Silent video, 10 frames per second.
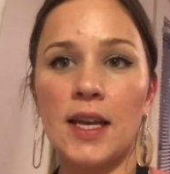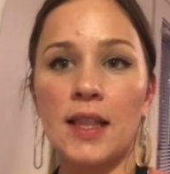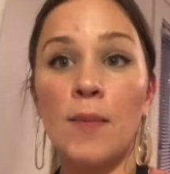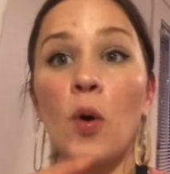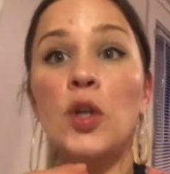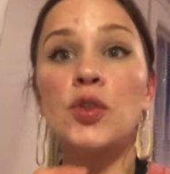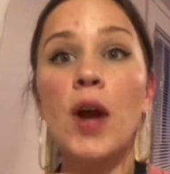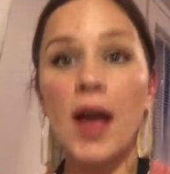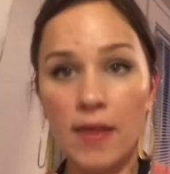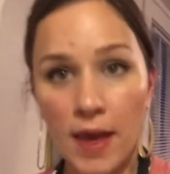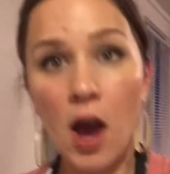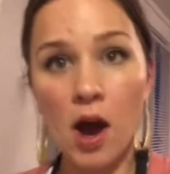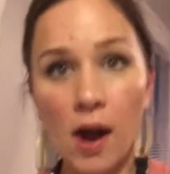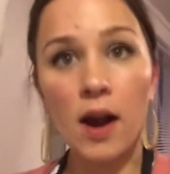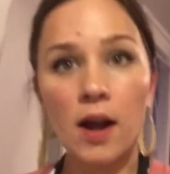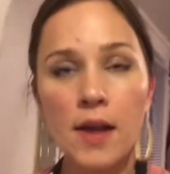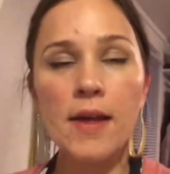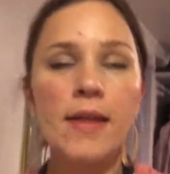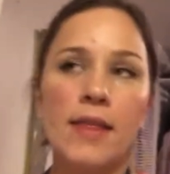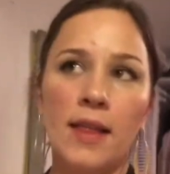The more dry they are,
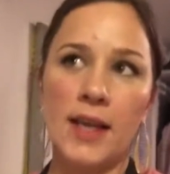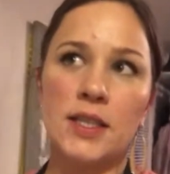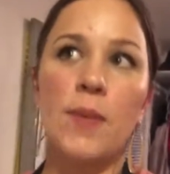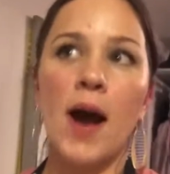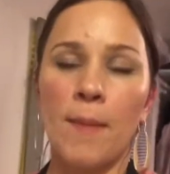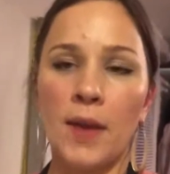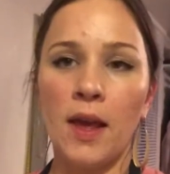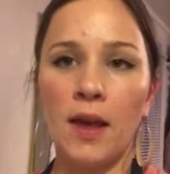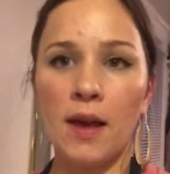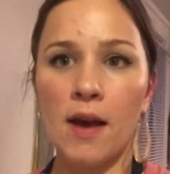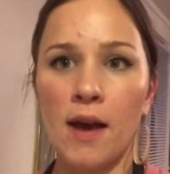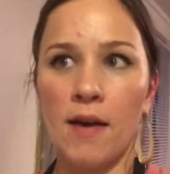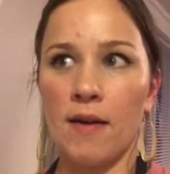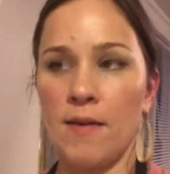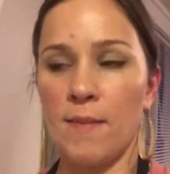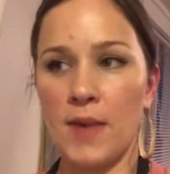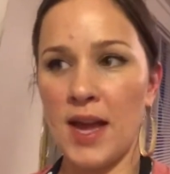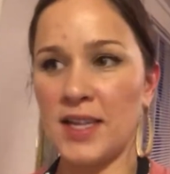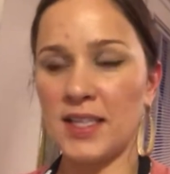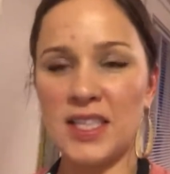the less popping
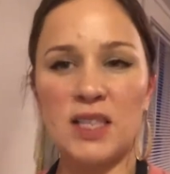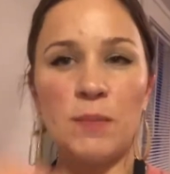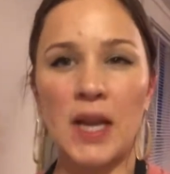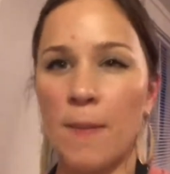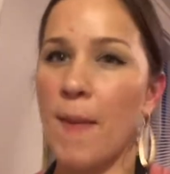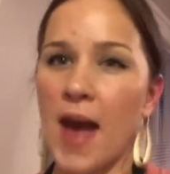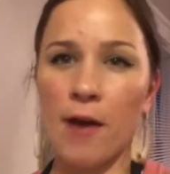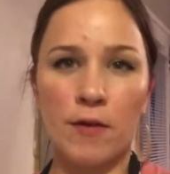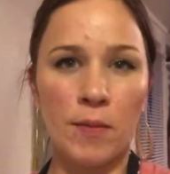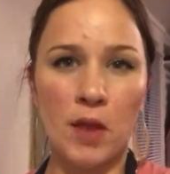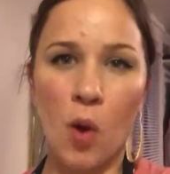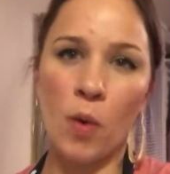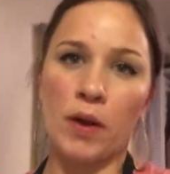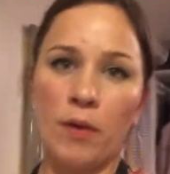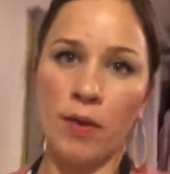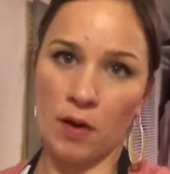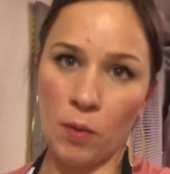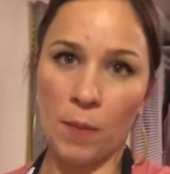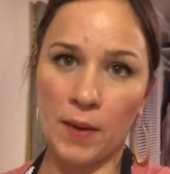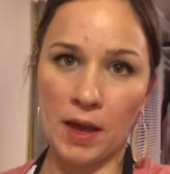and spitting back from the oil there
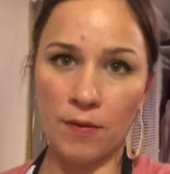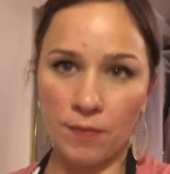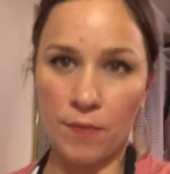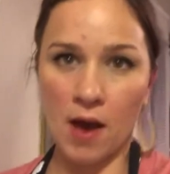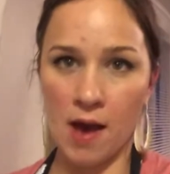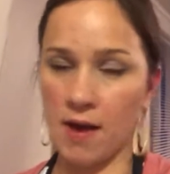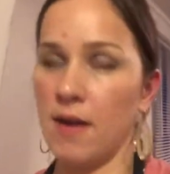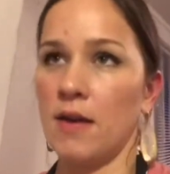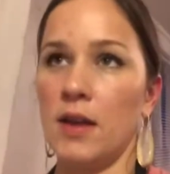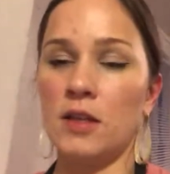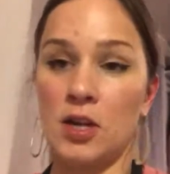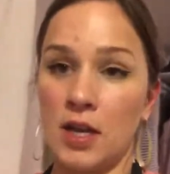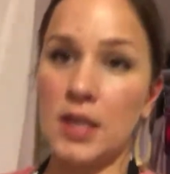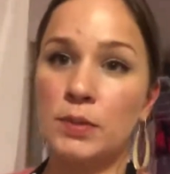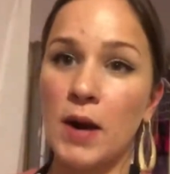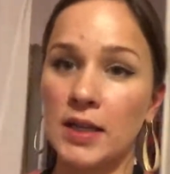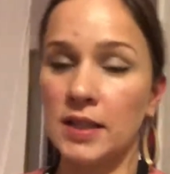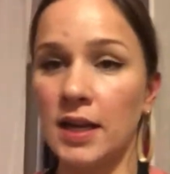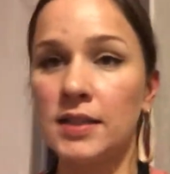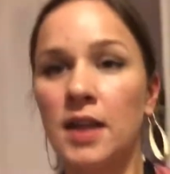will be during this
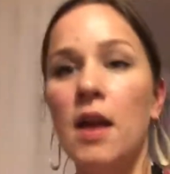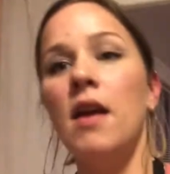process.